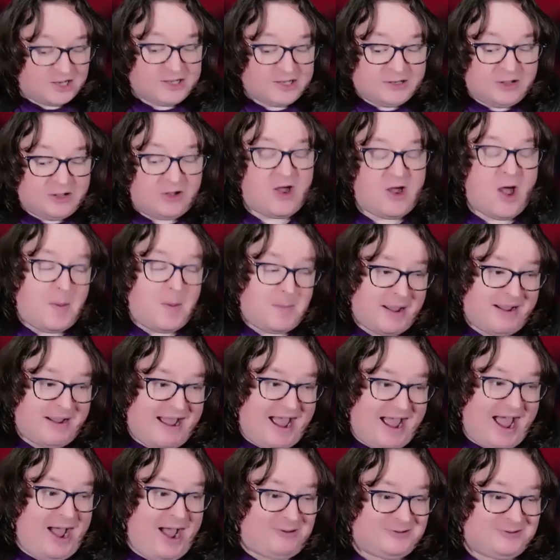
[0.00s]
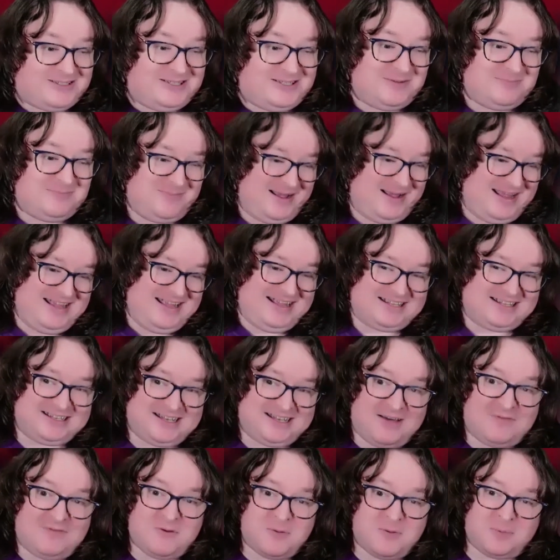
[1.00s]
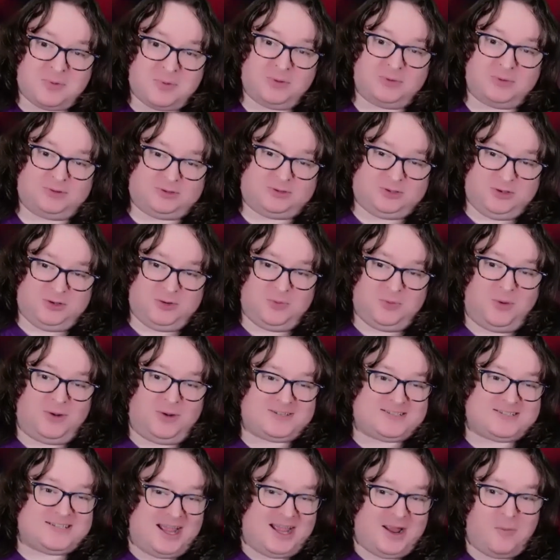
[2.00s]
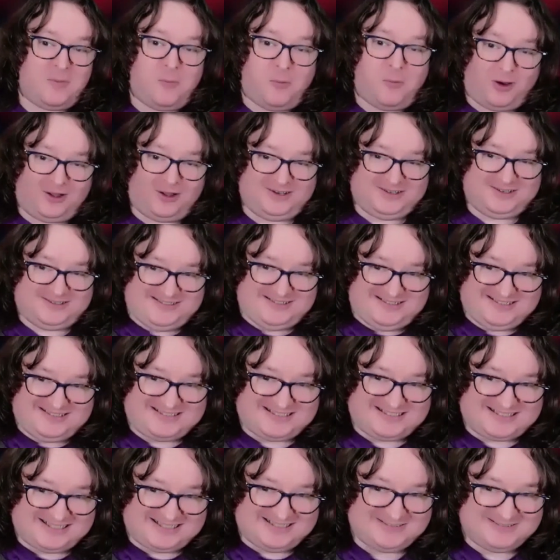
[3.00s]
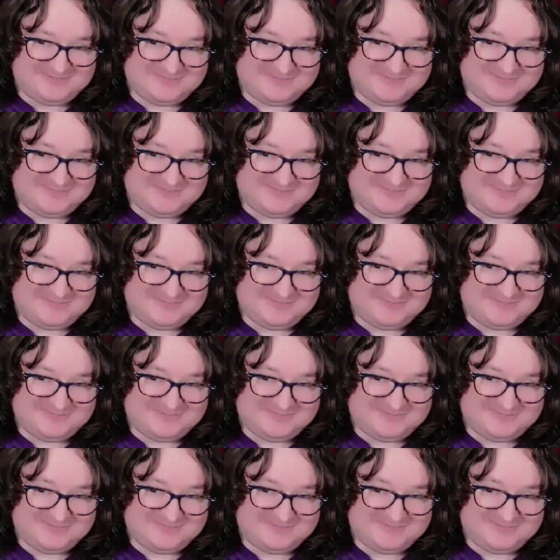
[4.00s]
a lot about how to make Lovable do what I want.